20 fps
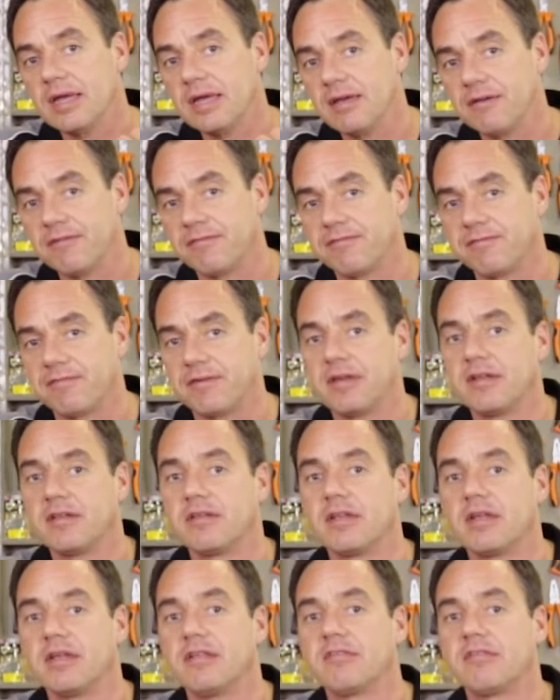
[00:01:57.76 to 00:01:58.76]
if
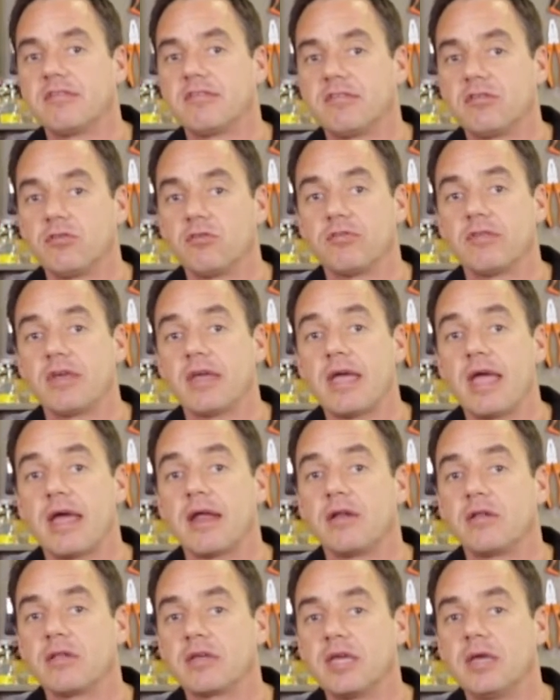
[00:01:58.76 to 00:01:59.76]
it is still there
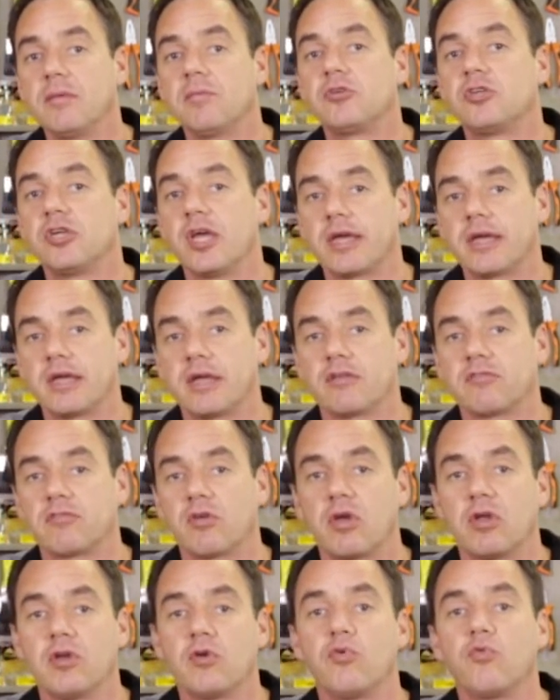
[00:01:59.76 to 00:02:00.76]
and it'll keep checking.
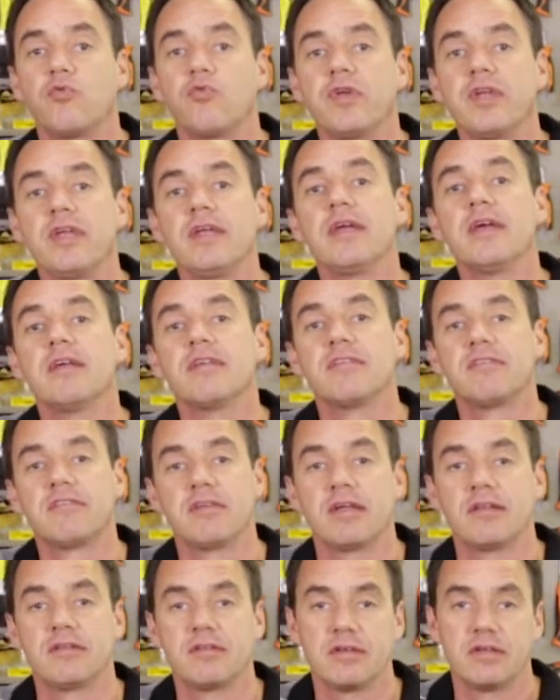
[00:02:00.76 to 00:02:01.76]
So it'll
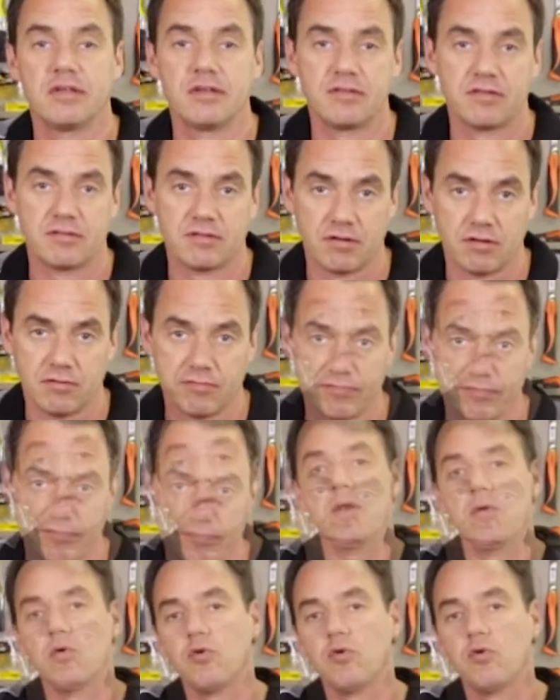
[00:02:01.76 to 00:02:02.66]
reset itself. It